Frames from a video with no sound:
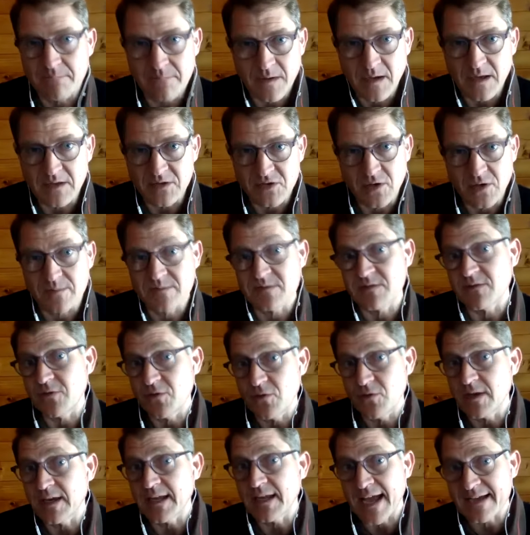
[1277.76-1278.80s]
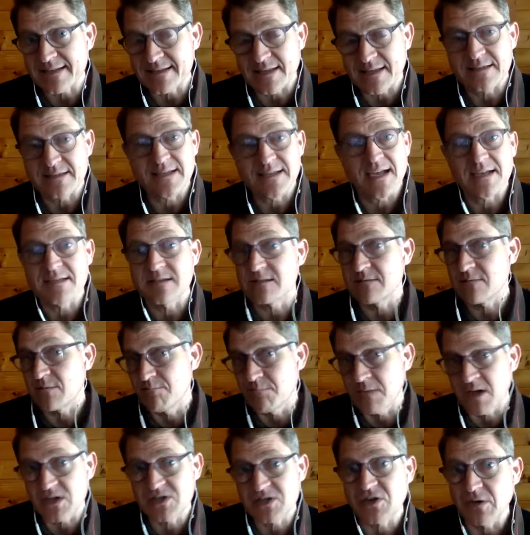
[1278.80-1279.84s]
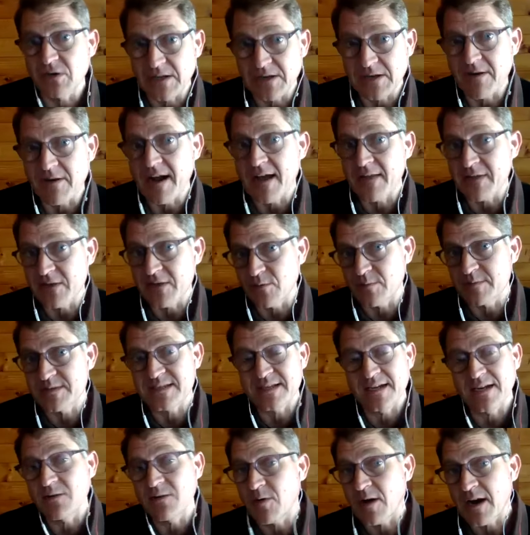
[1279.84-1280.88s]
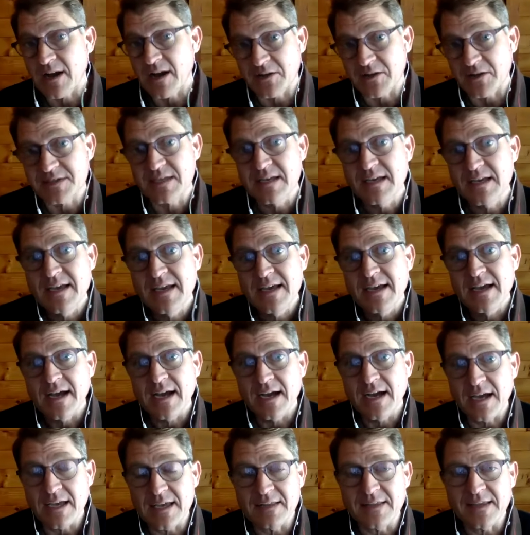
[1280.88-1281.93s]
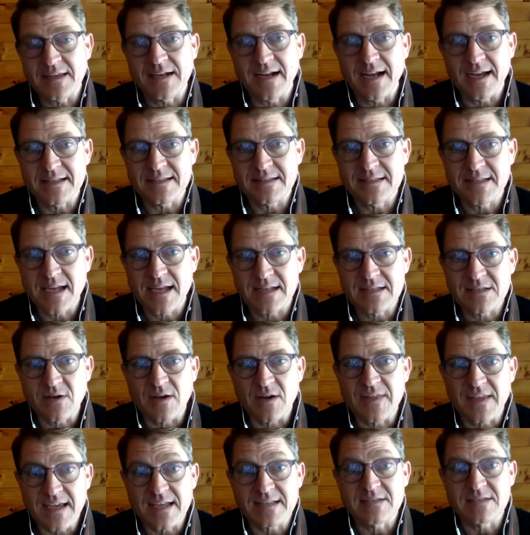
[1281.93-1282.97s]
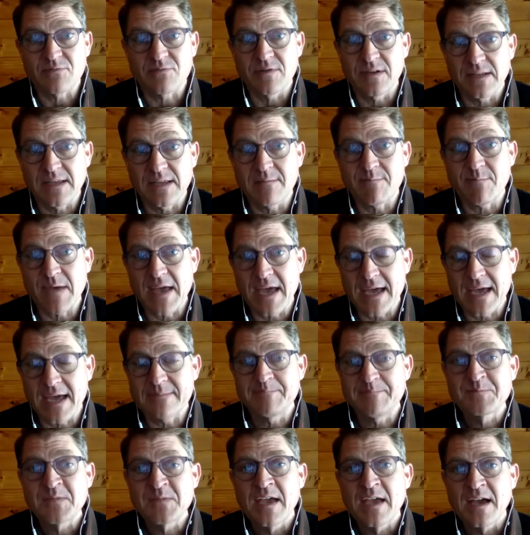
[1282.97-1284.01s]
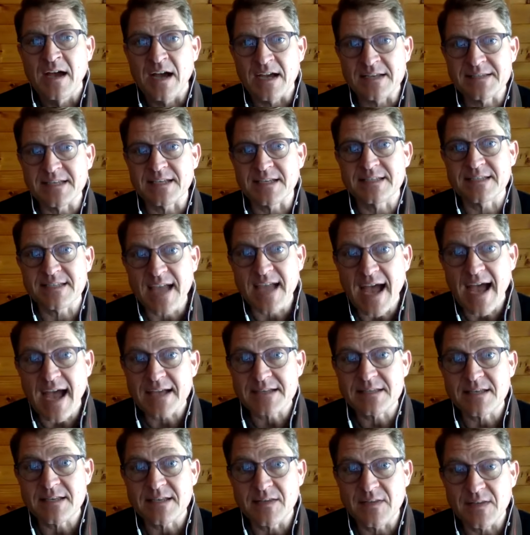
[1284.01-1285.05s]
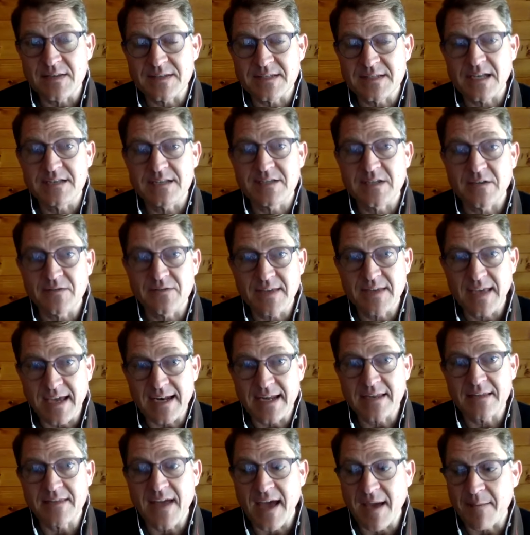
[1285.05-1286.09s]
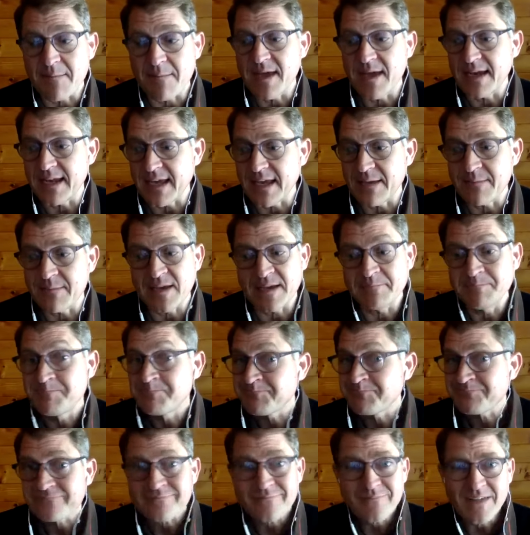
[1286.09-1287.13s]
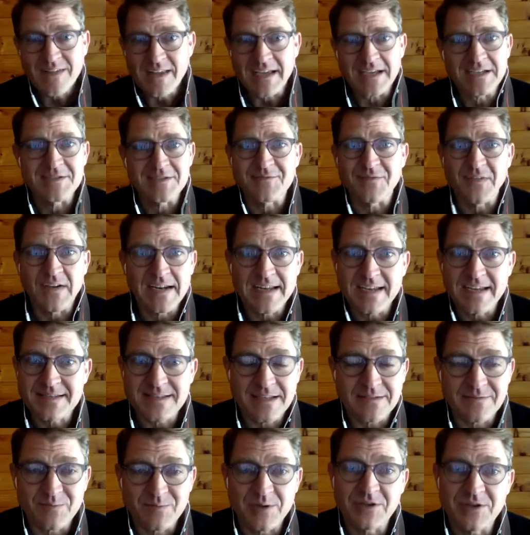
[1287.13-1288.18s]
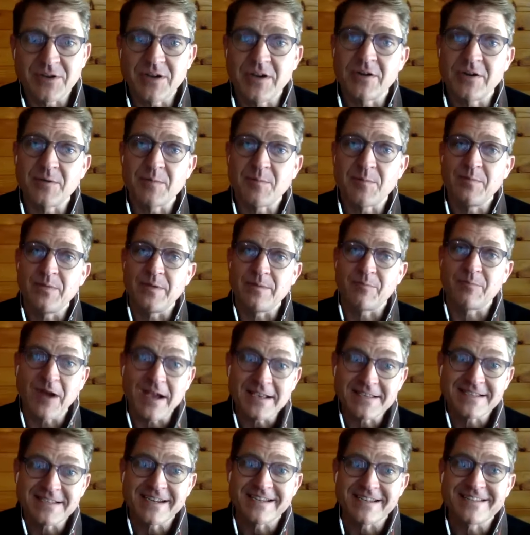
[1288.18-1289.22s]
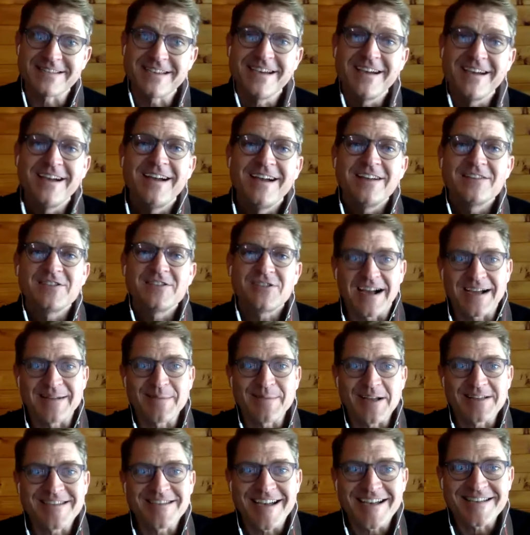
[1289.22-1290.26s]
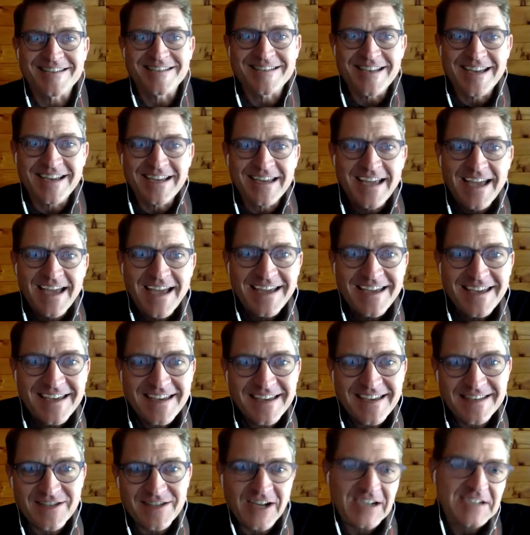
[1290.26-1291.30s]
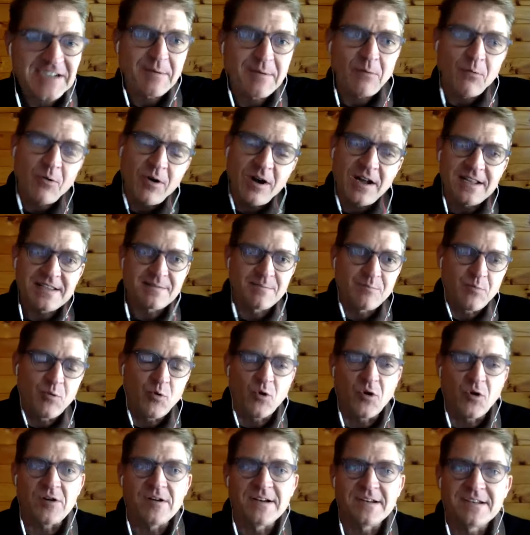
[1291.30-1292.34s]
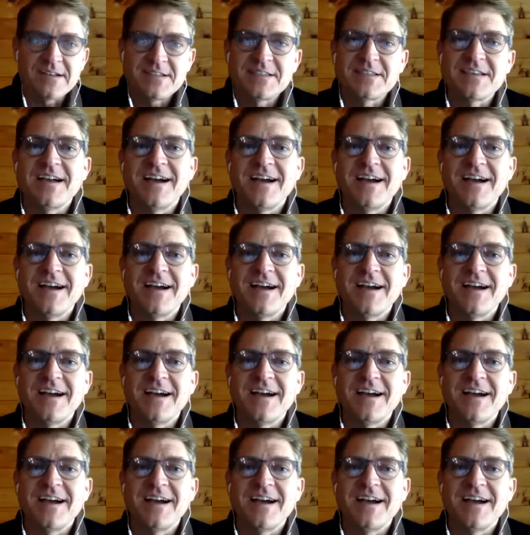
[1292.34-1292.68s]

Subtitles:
in terms of who get access tests much earlier on than almost anywhere else in the United States. So I think it's really been a success in the sense of getting that many. I mean, what's funny is that when you hear the president talk about testing, he talks about, one, it's important.